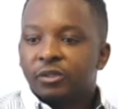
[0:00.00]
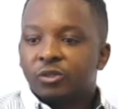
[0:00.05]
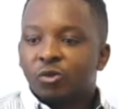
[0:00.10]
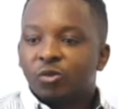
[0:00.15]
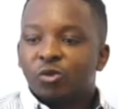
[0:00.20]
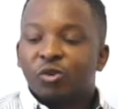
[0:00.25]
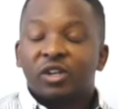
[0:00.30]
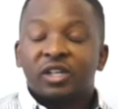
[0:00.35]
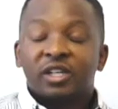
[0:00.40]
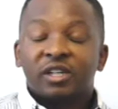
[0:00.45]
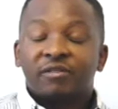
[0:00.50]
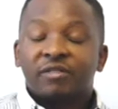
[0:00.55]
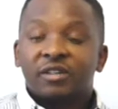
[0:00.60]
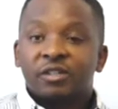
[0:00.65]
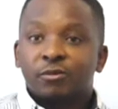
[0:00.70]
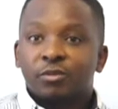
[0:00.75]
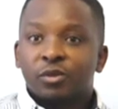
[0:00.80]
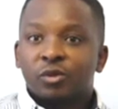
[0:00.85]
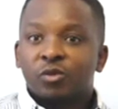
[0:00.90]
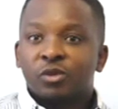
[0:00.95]
Is to know the
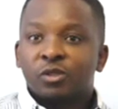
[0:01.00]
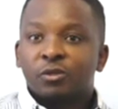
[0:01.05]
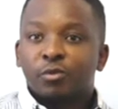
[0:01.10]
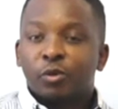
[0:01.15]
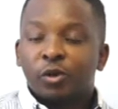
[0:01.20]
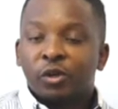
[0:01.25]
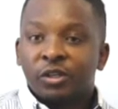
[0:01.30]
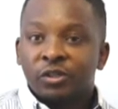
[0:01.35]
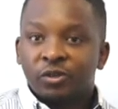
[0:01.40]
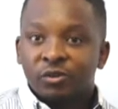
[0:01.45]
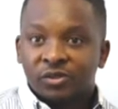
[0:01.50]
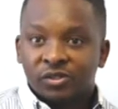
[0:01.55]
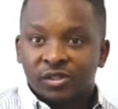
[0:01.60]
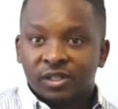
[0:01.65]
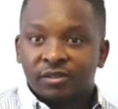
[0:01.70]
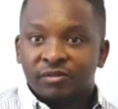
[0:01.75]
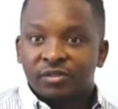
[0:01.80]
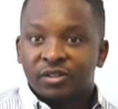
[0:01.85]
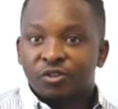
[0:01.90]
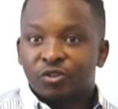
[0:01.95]
difference between spoiling
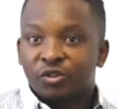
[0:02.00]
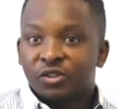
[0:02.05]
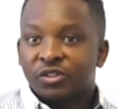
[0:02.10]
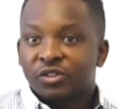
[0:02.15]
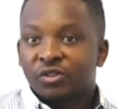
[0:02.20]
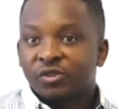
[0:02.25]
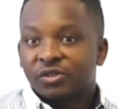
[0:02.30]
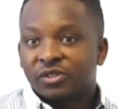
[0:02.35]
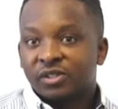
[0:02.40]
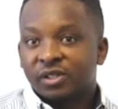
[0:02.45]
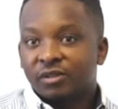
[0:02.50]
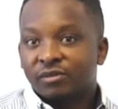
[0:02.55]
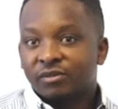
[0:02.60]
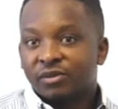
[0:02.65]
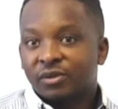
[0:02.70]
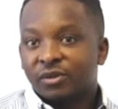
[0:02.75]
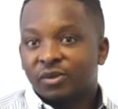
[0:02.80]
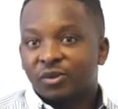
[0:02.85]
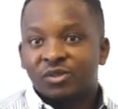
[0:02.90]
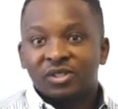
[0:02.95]
yourself and treating
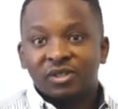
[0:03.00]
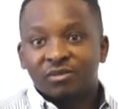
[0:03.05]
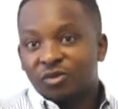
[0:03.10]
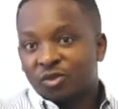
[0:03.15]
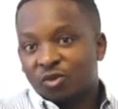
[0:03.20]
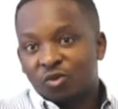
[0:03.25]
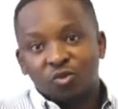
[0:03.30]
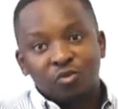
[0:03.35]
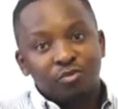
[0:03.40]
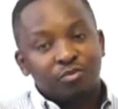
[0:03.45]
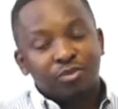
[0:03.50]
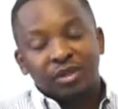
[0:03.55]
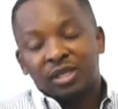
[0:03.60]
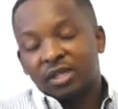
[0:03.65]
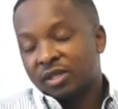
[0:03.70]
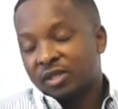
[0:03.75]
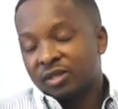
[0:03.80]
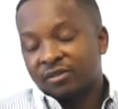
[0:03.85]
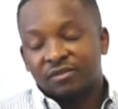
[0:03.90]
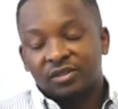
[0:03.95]
yourself. Those are two
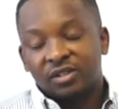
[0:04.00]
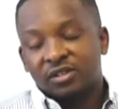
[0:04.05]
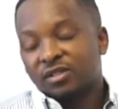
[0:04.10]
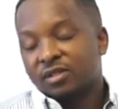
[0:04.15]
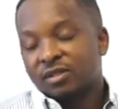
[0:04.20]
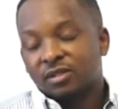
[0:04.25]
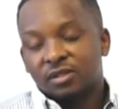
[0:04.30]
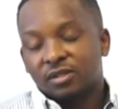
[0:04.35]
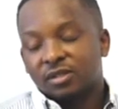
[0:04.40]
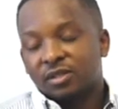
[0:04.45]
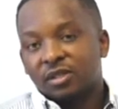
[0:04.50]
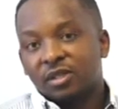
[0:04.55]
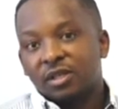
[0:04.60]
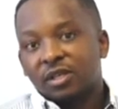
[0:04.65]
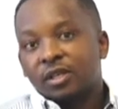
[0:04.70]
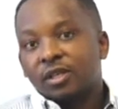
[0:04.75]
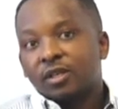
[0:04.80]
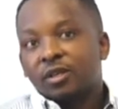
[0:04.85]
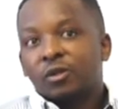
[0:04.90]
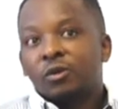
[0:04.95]
big differences.
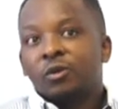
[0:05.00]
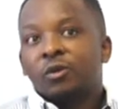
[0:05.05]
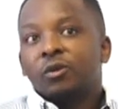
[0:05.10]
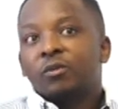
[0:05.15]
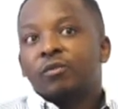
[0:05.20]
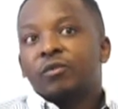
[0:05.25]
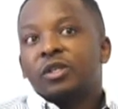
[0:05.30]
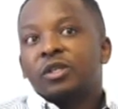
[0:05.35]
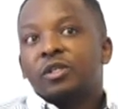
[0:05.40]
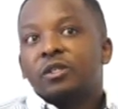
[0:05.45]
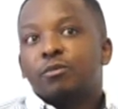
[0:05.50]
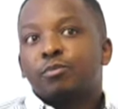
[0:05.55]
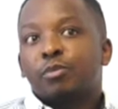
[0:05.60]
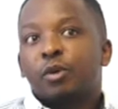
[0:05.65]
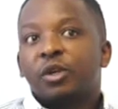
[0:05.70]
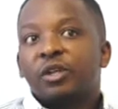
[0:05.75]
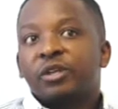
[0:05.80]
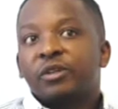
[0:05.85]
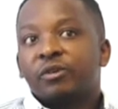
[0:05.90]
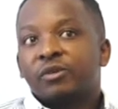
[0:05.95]
You know,
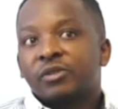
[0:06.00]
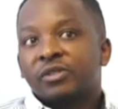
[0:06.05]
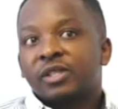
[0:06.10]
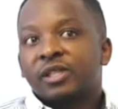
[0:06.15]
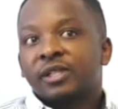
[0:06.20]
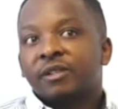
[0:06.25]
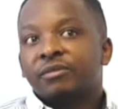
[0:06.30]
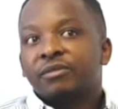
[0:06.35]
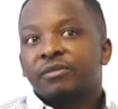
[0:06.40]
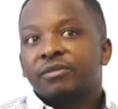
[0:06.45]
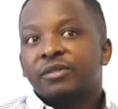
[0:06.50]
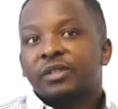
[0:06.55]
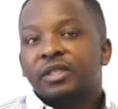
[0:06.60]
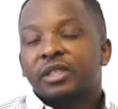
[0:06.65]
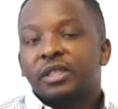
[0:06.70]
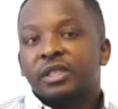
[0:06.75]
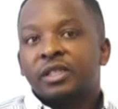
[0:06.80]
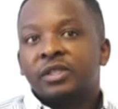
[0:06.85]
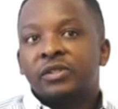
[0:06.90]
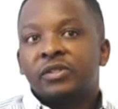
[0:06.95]
spoiling yourself
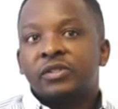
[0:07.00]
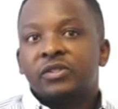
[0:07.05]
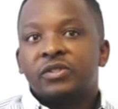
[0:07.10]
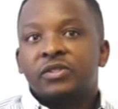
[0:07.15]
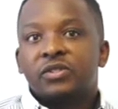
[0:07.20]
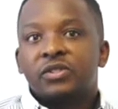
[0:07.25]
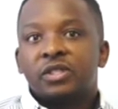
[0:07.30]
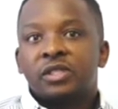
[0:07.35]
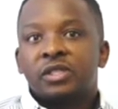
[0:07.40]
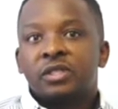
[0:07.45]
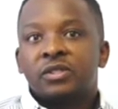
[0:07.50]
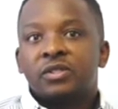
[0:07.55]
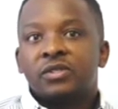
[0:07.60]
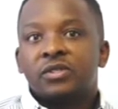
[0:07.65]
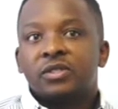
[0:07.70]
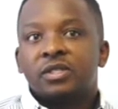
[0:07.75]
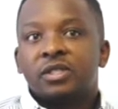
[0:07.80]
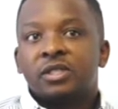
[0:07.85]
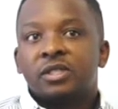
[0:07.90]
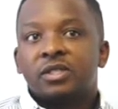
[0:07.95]

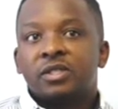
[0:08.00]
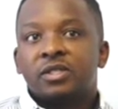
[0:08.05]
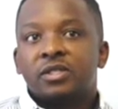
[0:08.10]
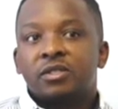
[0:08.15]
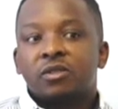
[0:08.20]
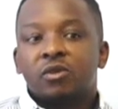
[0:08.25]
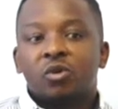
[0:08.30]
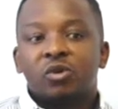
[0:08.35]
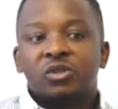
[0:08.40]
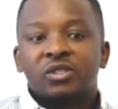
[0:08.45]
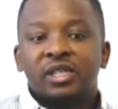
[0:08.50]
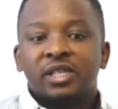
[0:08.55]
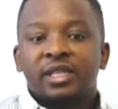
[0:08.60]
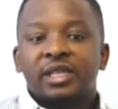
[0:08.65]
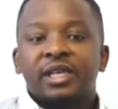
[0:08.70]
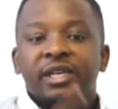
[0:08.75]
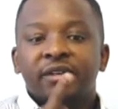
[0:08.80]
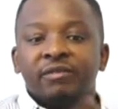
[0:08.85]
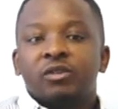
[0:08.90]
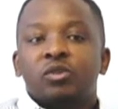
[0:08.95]
is
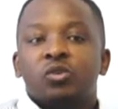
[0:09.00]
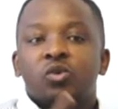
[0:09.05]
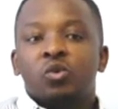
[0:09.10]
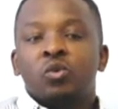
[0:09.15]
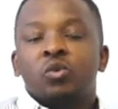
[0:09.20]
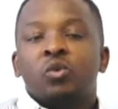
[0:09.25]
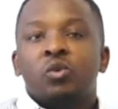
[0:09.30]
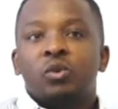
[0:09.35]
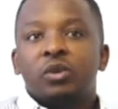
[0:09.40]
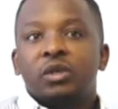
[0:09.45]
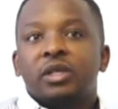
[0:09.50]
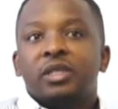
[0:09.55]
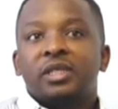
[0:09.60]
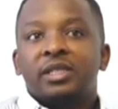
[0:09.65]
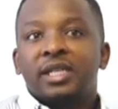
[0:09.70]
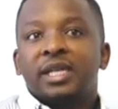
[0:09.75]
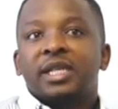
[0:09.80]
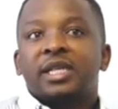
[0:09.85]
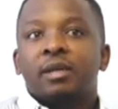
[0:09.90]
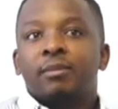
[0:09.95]
constantly having to
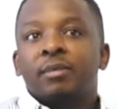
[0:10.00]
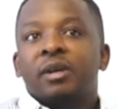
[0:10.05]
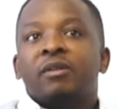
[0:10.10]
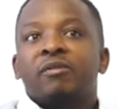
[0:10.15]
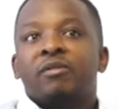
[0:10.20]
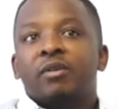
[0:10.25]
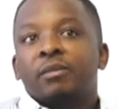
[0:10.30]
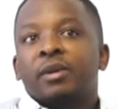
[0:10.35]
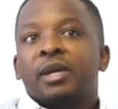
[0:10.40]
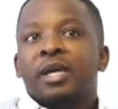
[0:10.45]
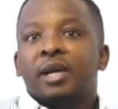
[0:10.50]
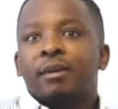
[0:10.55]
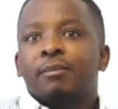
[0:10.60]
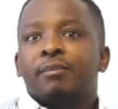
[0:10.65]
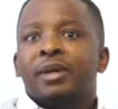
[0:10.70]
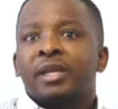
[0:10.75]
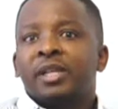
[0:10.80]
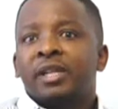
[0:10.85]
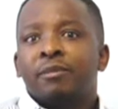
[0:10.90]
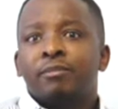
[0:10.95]
take the money from the
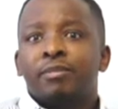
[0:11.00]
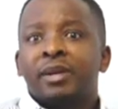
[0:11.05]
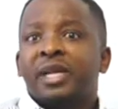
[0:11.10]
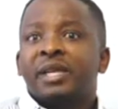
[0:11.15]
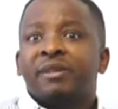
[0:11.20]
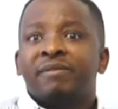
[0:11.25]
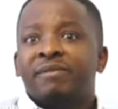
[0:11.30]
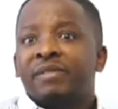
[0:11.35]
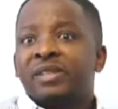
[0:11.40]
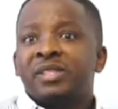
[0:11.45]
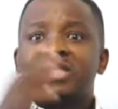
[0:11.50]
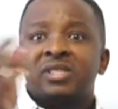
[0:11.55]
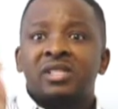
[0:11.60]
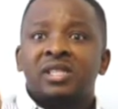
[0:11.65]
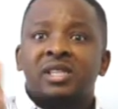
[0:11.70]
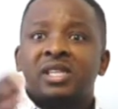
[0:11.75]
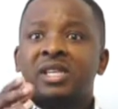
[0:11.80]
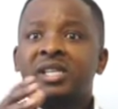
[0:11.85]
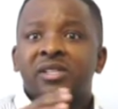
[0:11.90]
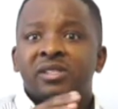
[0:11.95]
company and buying
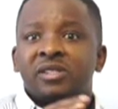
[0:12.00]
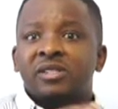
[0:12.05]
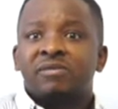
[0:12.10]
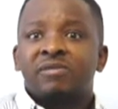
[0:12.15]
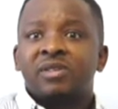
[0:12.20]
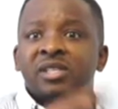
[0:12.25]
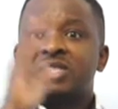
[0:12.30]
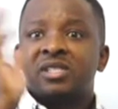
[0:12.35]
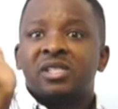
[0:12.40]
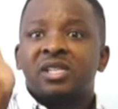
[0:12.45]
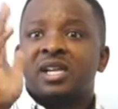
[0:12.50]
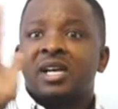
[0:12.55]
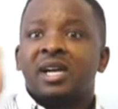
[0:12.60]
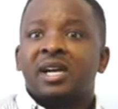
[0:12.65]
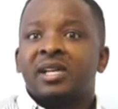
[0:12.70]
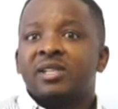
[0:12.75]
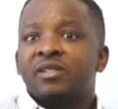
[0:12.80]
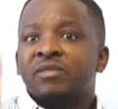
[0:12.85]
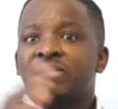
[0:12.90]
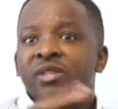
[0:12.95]
fancy things, fancy
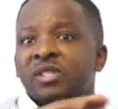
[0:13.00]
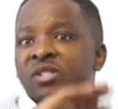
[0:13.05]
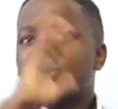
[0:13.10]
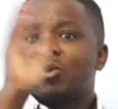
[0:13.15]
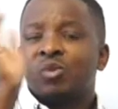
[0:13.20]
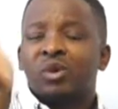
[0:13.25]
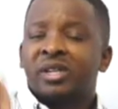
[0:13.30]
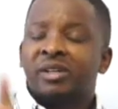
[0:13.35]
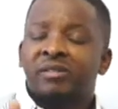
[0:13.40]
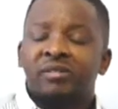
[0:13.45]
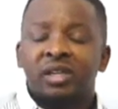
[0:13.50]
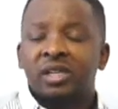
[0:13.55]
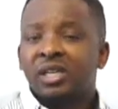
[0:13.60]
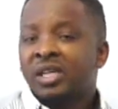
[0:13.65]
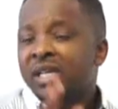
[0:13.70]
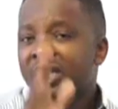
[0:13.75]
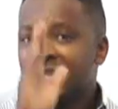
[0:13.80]
cars, fancy whatever.